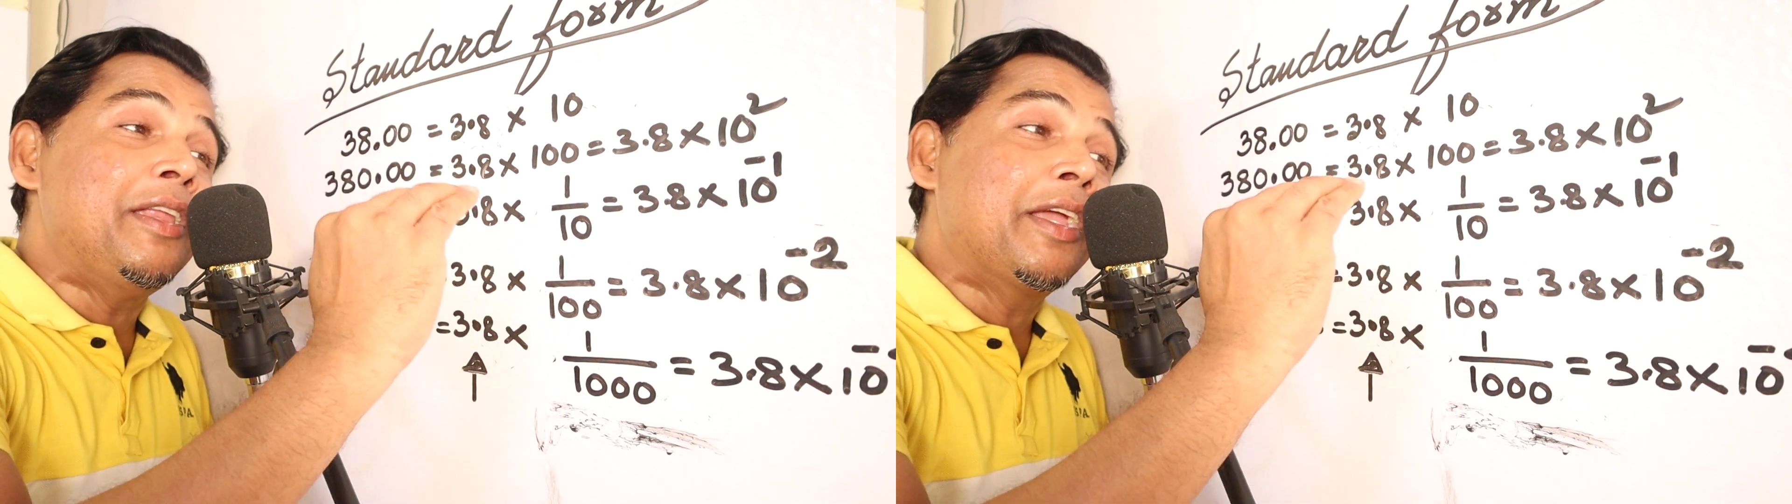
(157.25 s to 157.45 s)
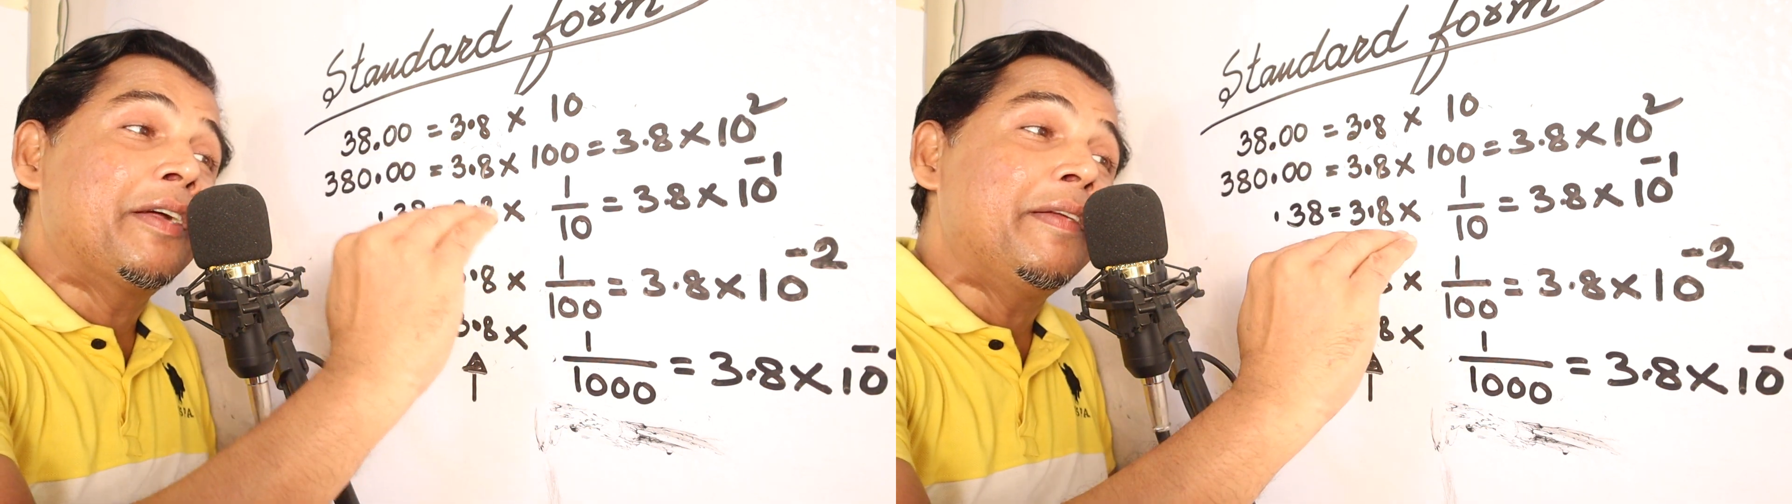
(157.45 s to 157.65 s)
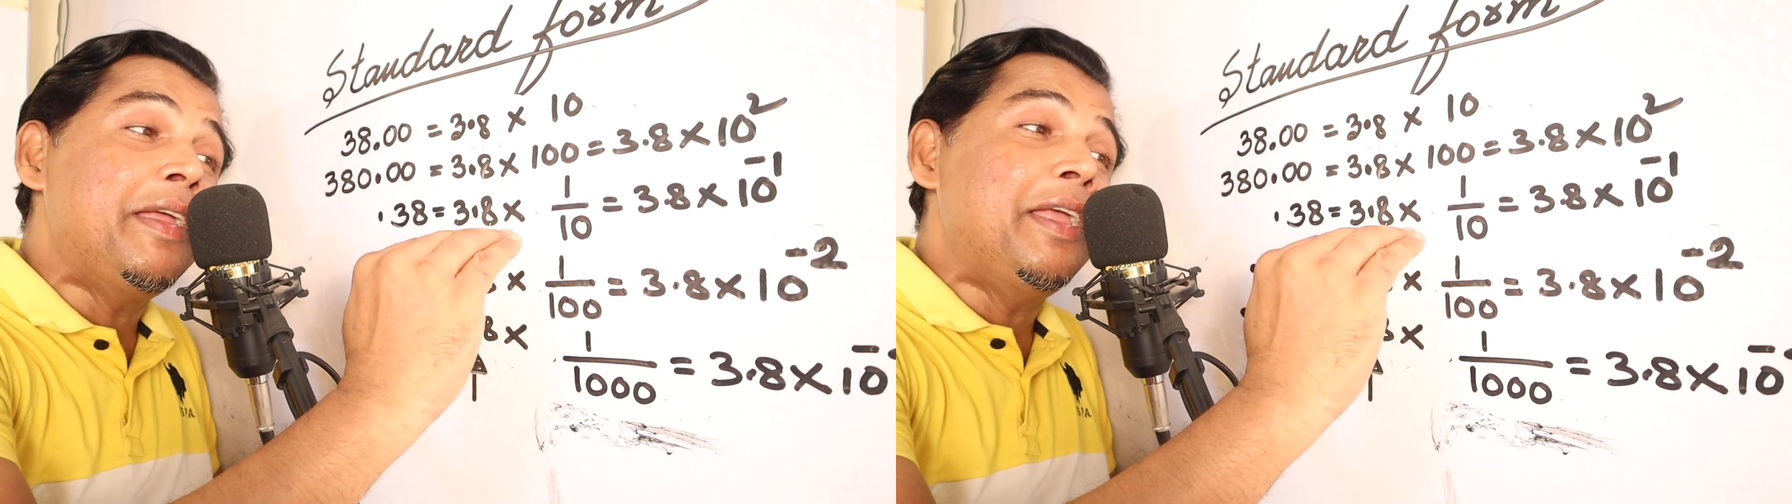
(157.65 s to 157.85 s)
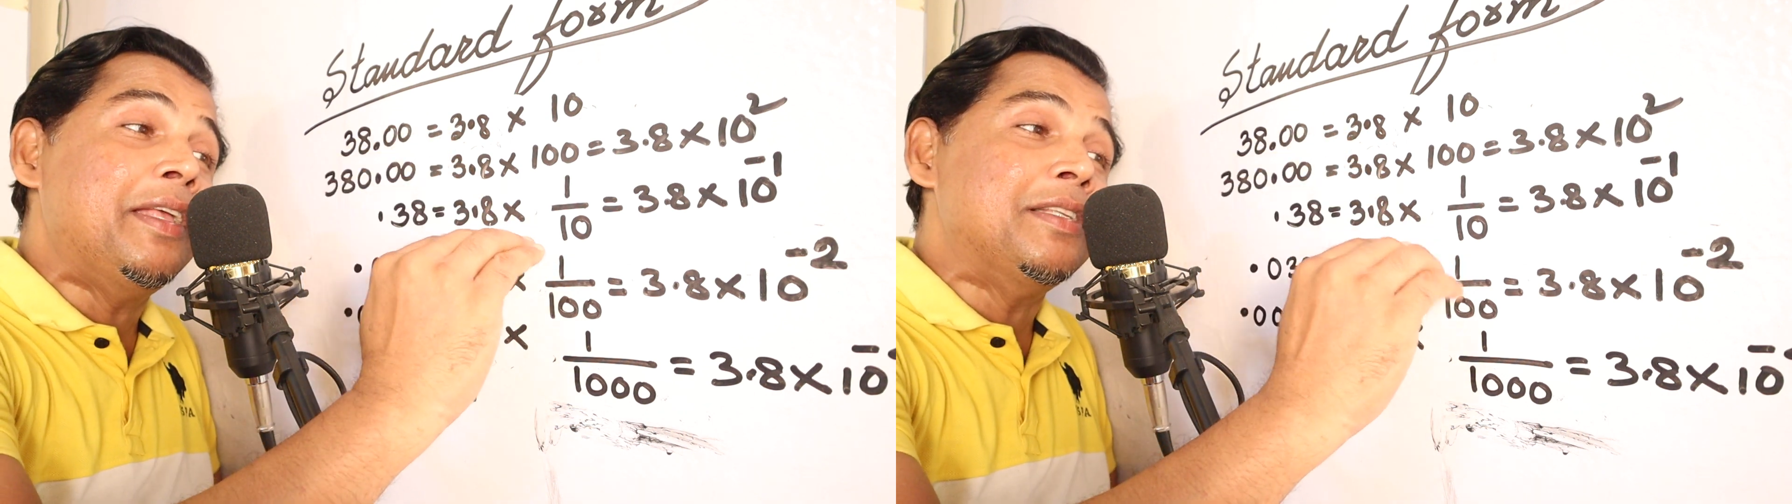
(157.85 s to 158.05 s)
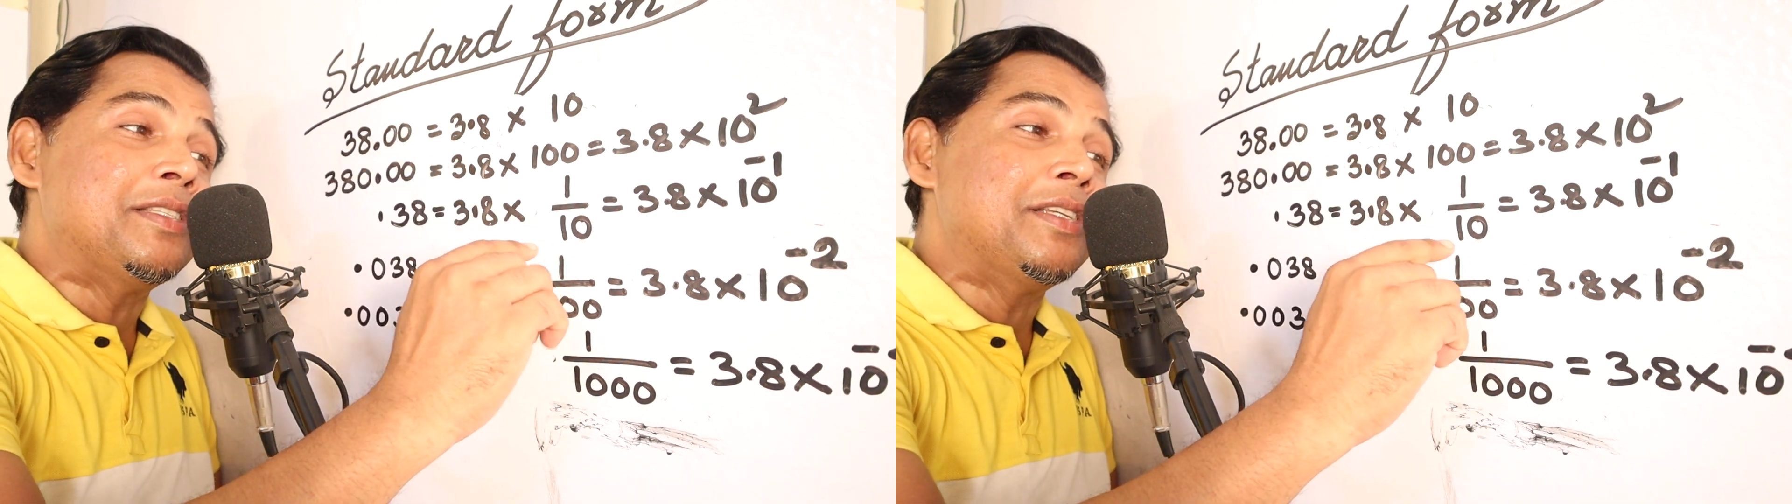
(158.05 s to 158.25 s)

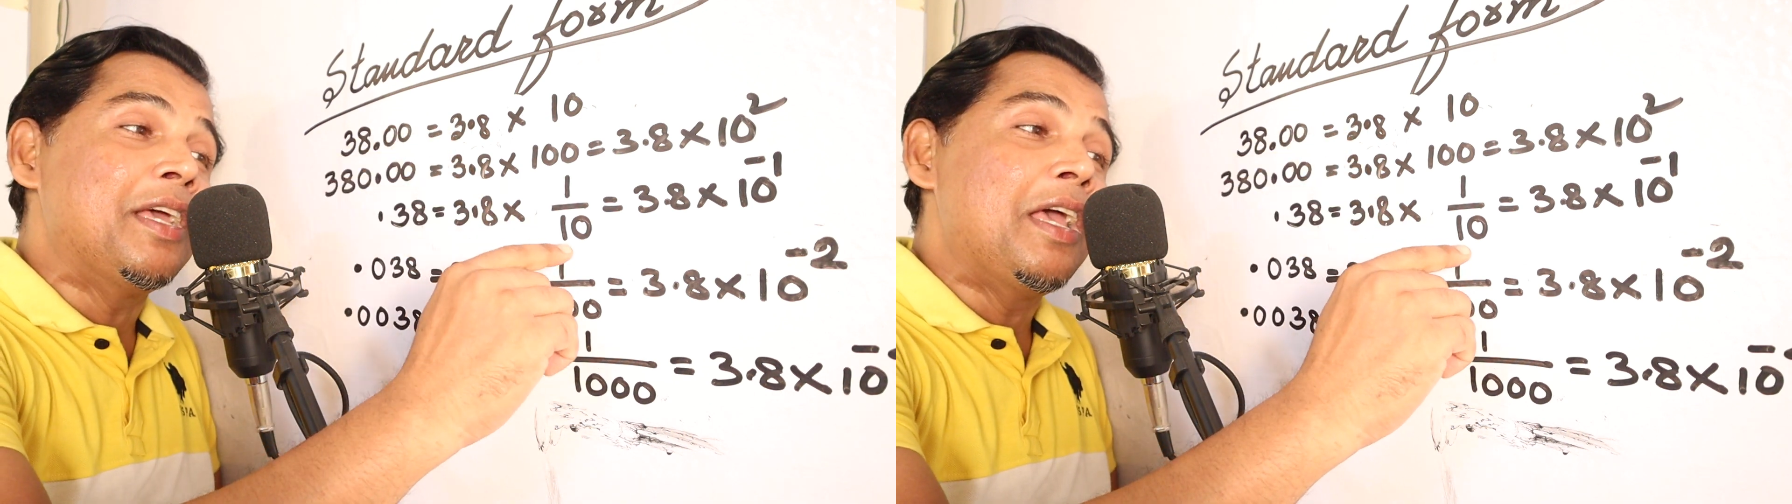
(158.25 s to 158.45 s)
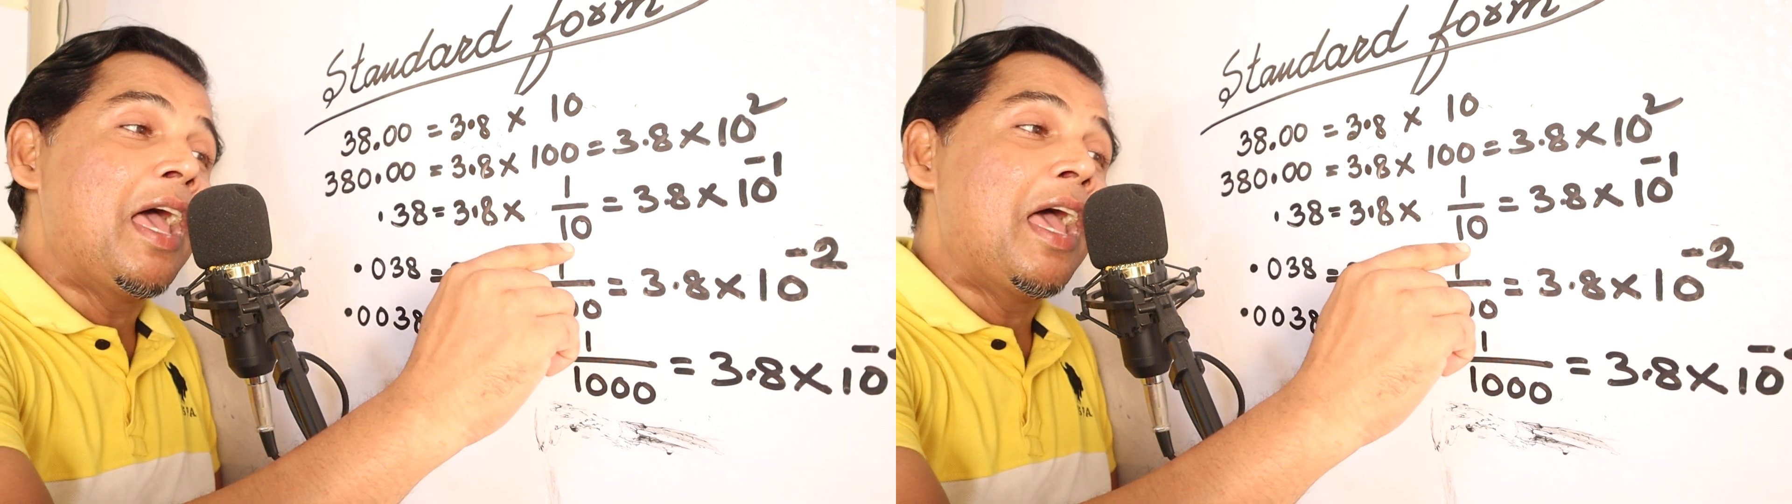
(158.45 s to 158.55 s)
decreased,